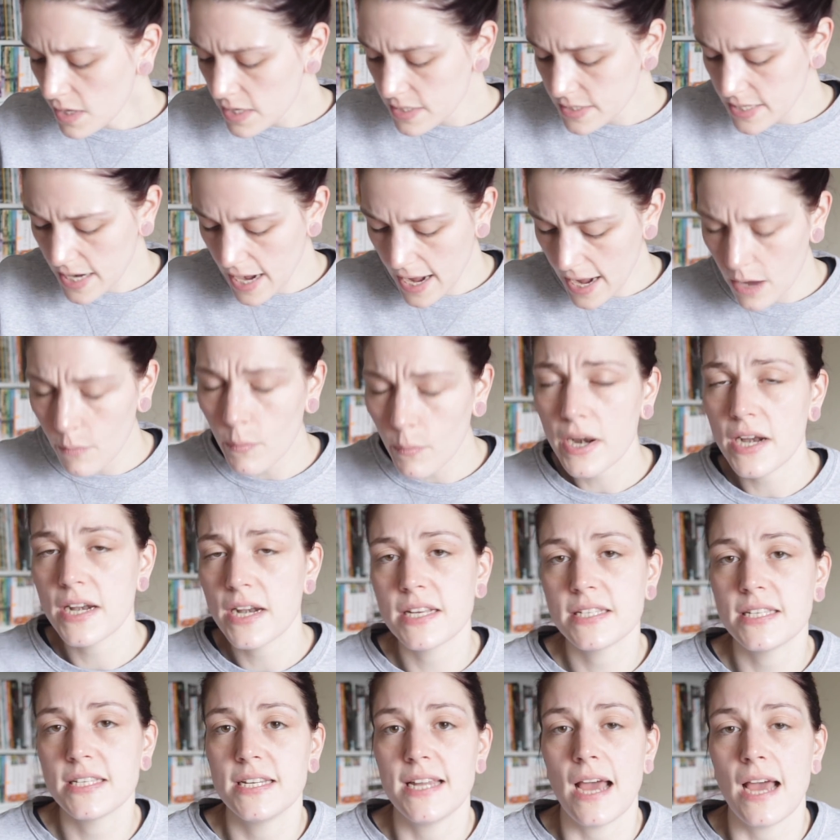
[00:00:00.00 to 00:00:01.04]
Today I wanted
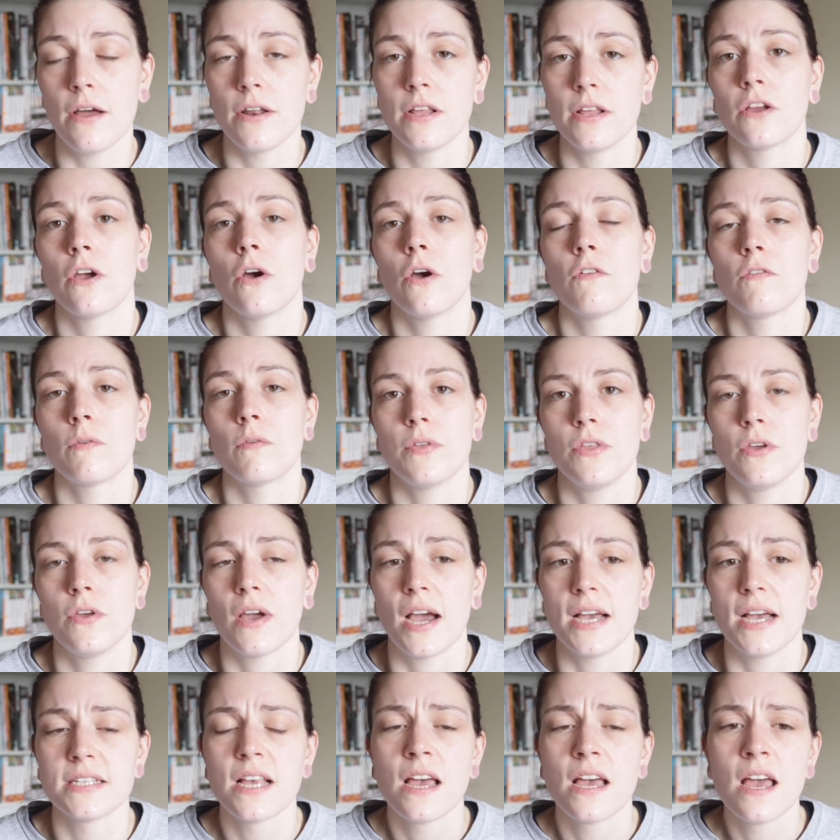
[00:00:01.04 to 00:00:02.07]
to sit down and go over with you
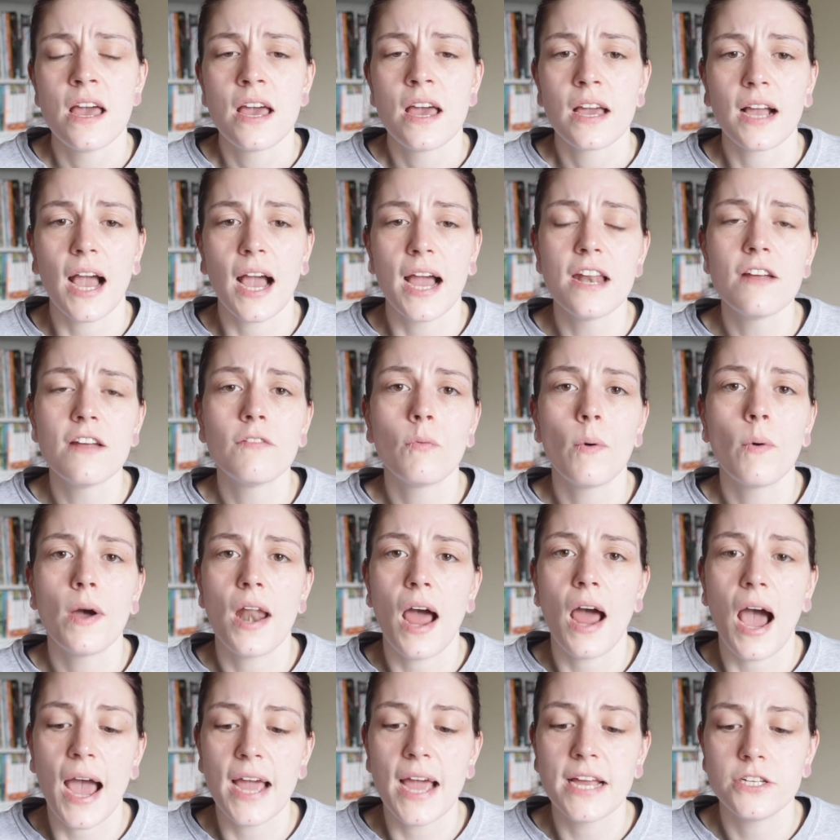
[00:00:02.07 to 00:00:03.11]
guys kind of what
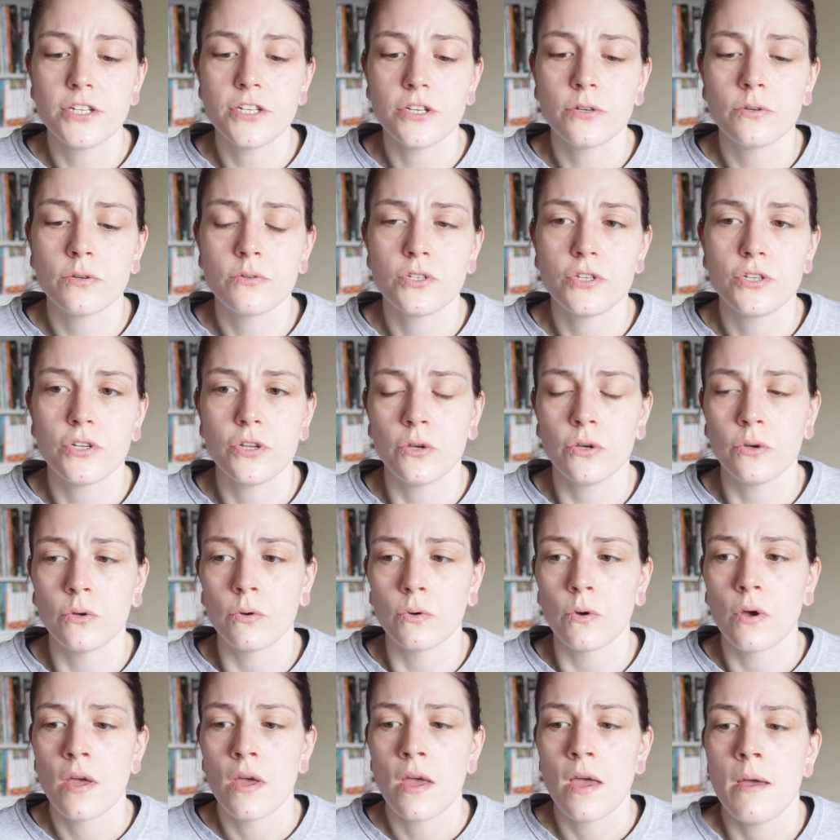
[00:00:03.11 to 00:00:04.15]
I do
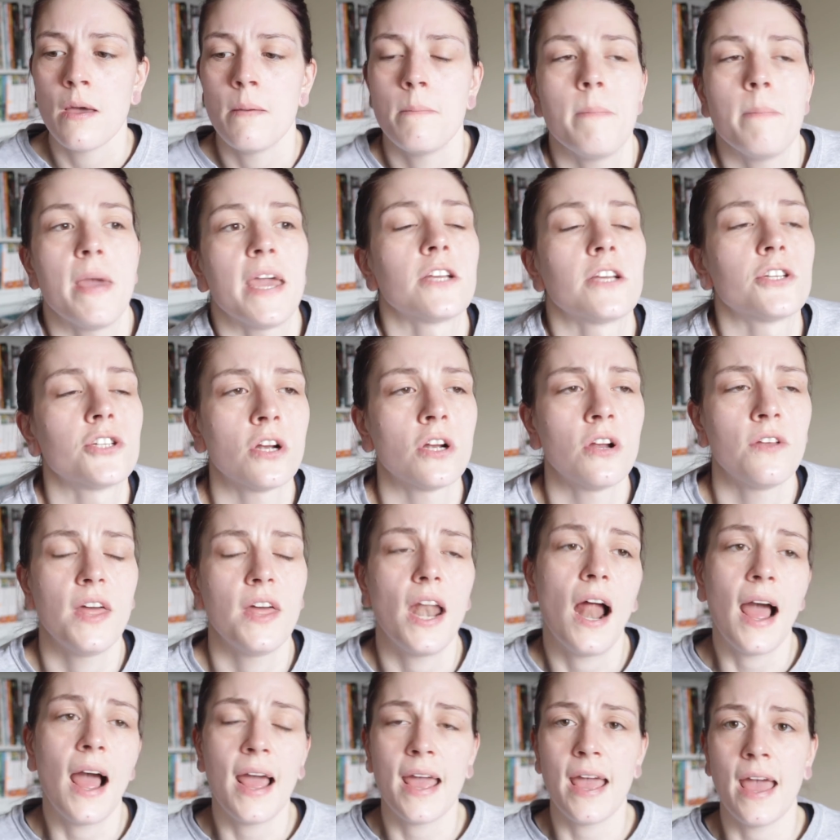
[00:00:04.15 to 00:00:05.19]
to make sure that
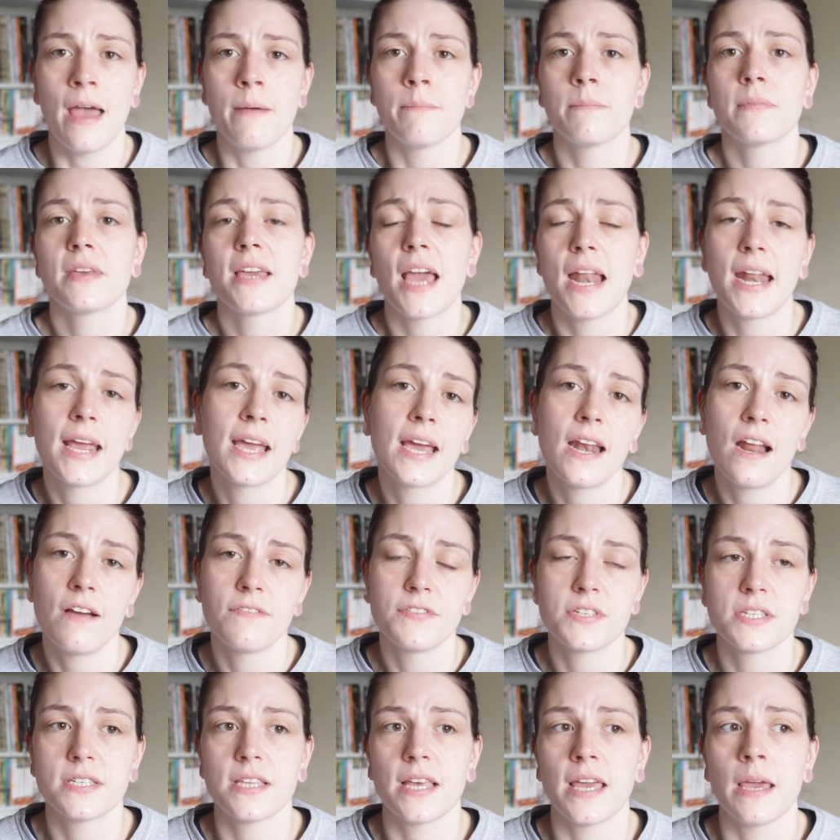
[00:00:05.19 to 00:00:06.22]
I am getting enough
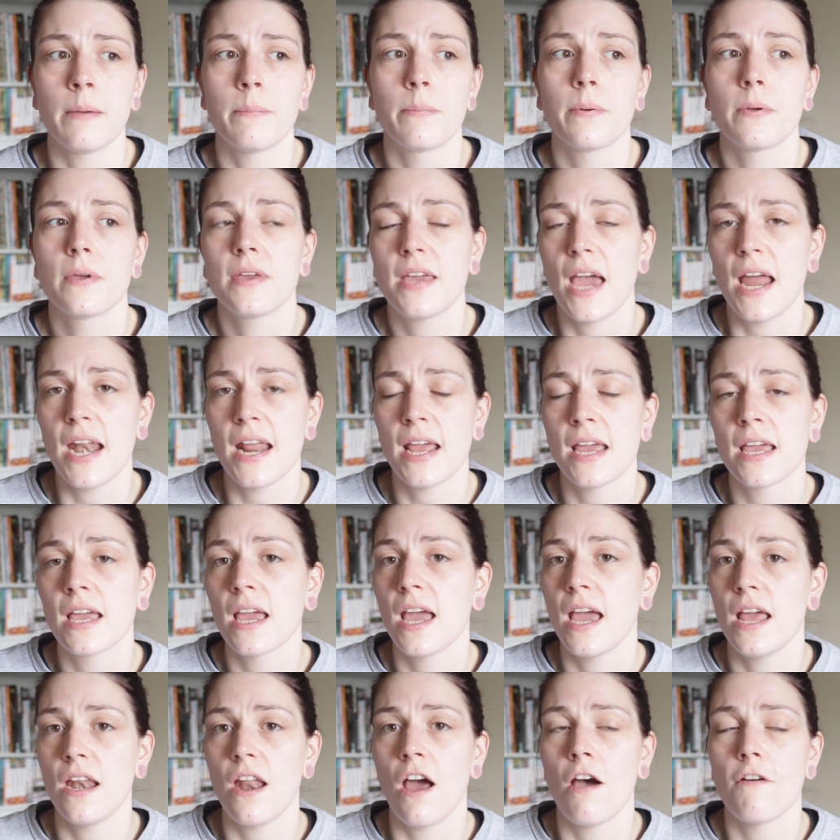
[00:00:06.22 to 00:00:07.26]
sleep, getting
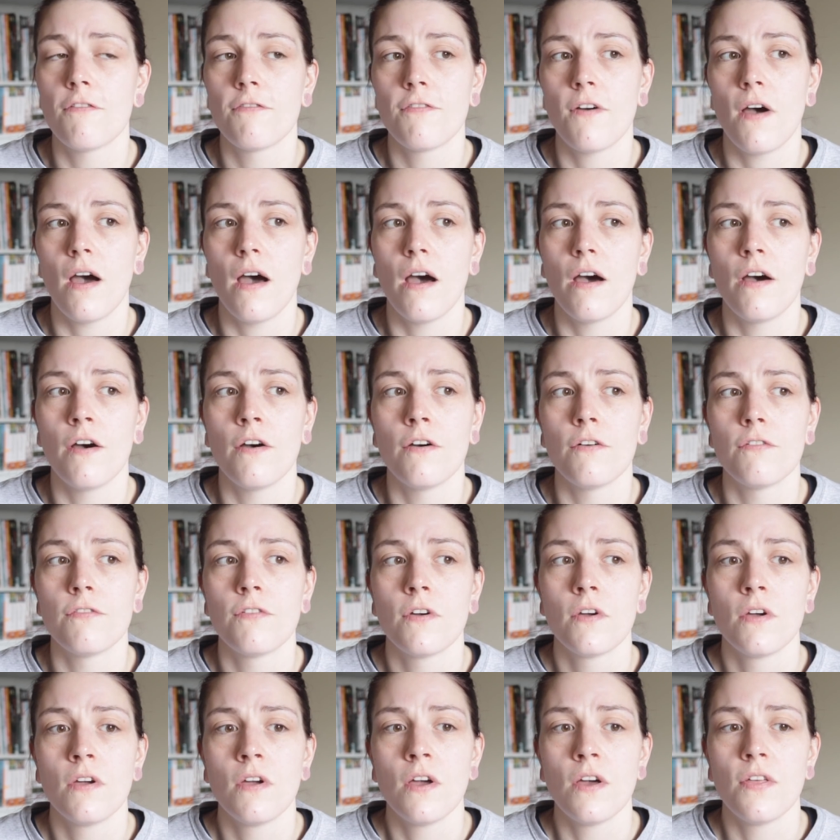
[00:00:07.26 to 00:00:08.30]
enough of
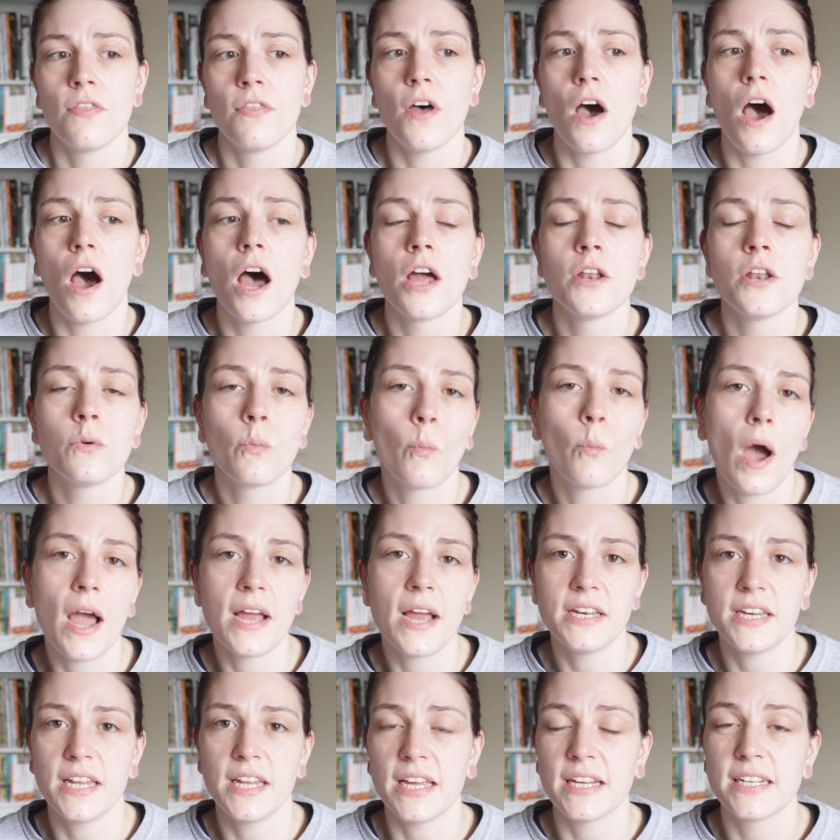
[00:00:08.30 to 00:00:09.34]
the
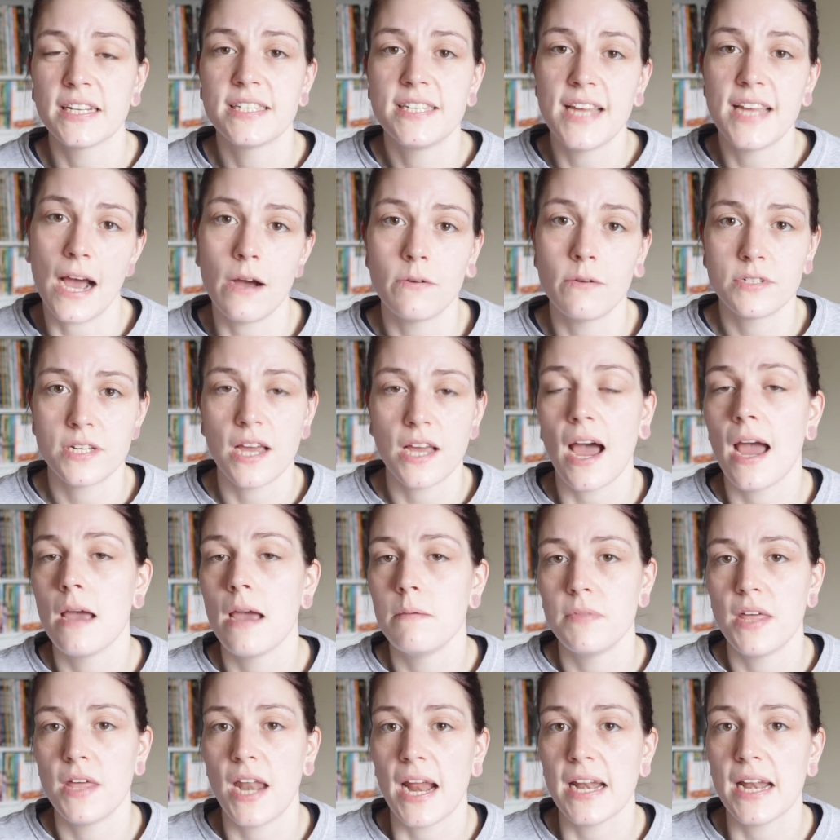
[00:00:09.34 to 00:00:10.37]
unwinding
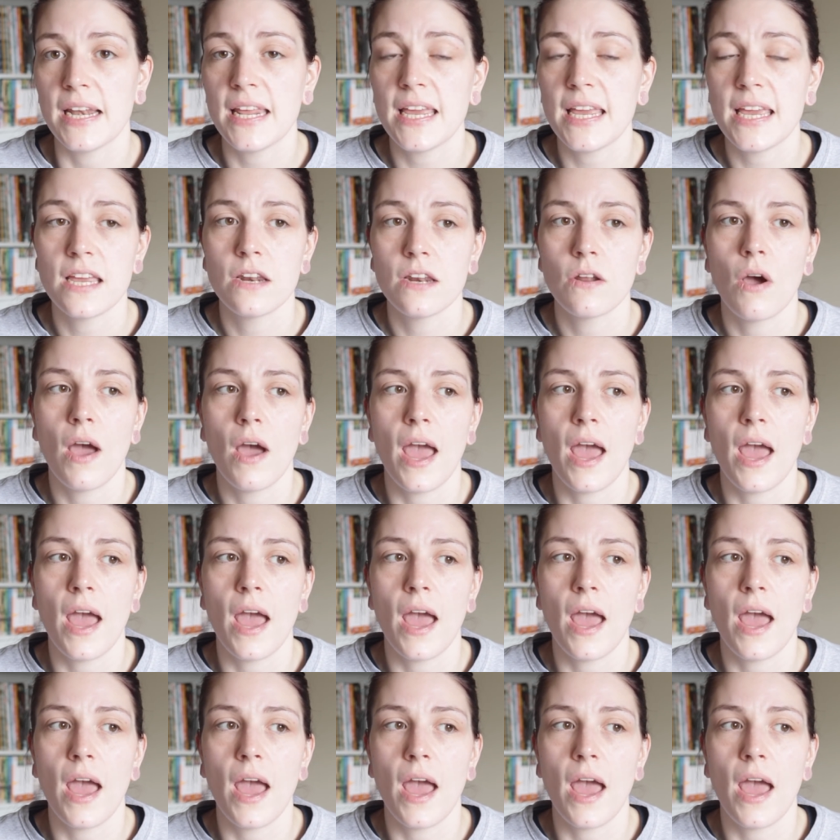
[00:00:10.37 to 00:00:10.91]
downtime that I need.